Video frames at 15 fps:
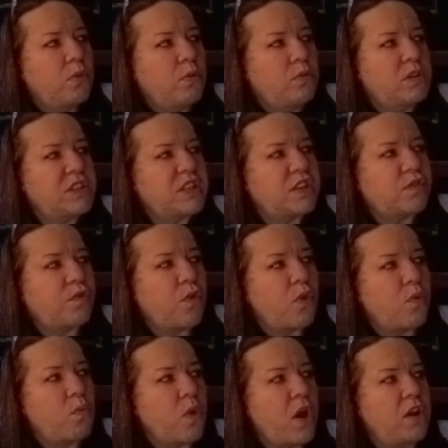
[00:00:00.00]
What's this
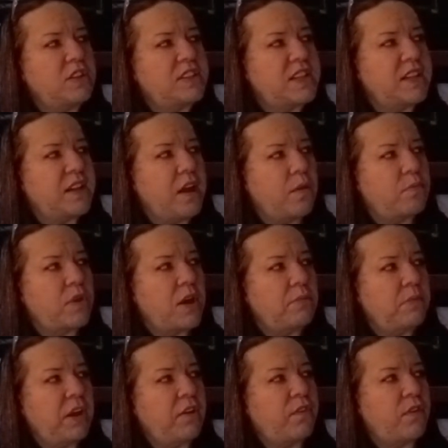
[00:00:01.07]
Four of Wands in the upright
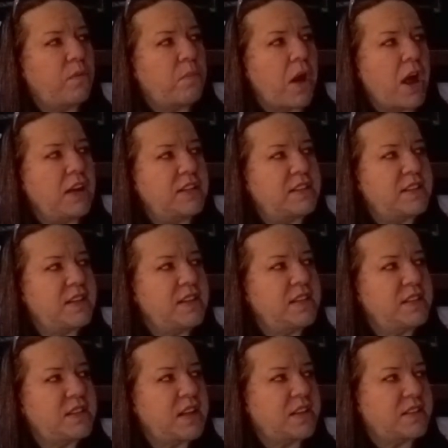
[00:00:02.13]
mean for
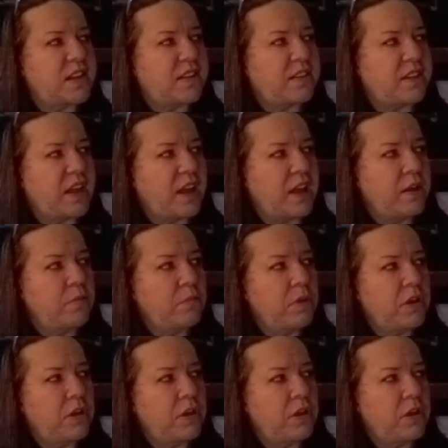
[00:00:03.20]
Pisces as a theme